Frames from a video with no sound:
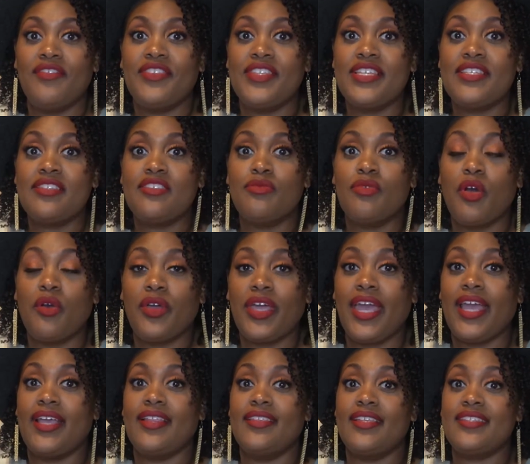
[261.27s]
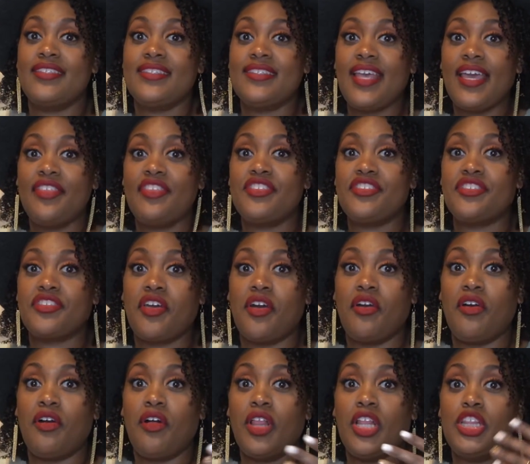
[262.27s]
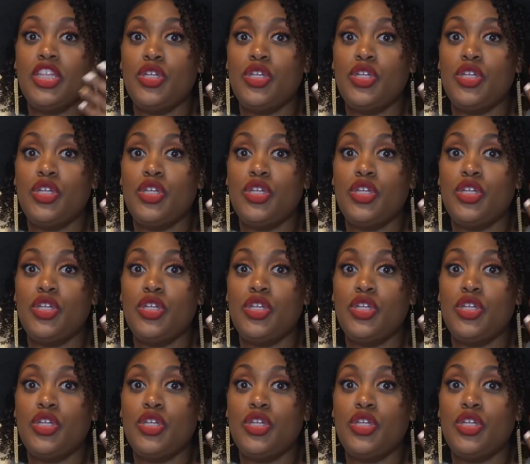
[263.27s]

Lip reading: Let's say the skull